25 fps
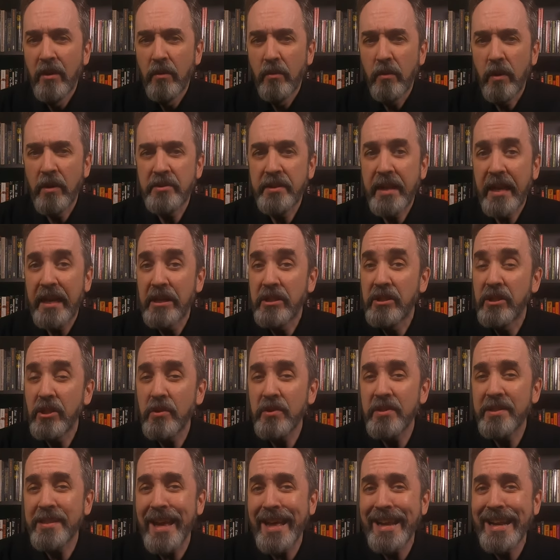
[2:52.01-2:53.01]
We'll also get a two
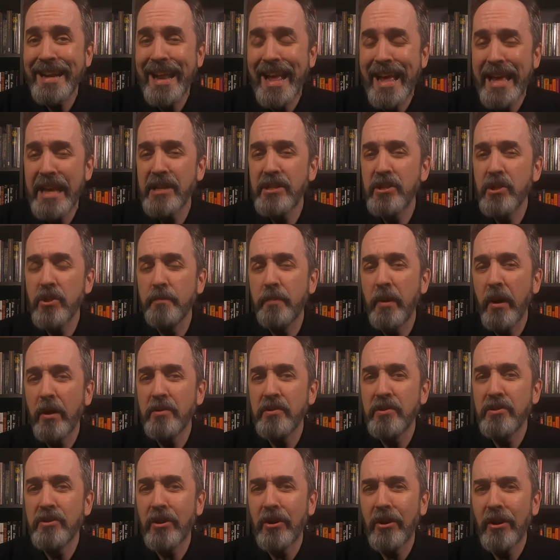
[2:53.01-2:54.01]
sided A2
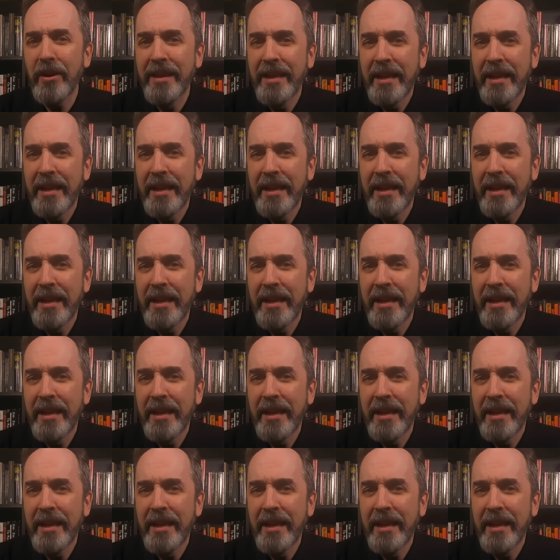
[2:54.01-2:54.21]
poster,